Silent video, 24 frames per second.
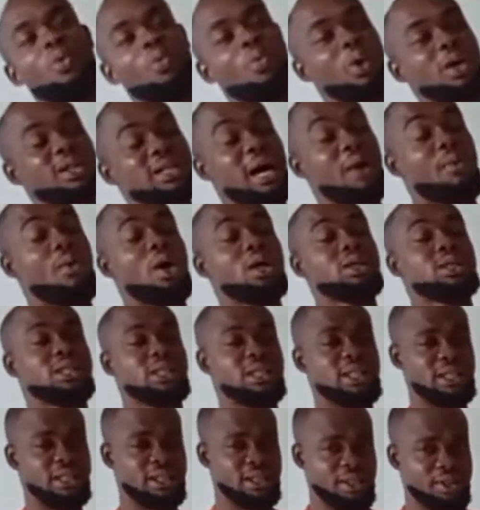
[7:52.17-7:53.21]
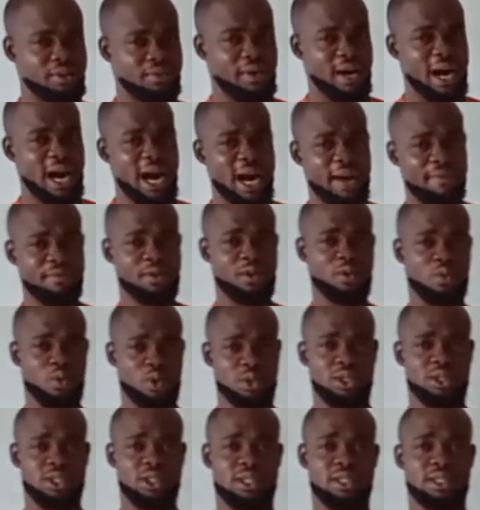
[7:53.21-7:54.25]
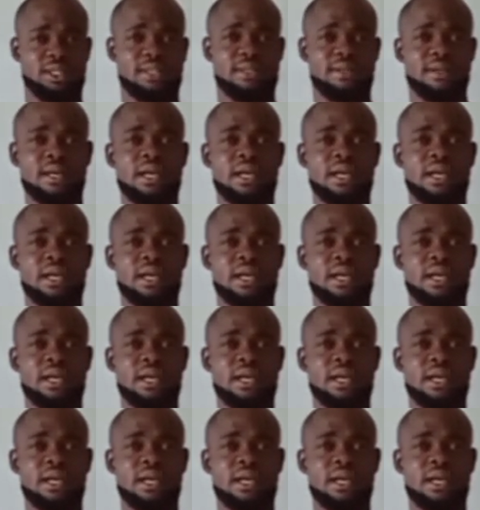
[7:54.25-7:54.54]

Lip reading: What are what? Derived quantities.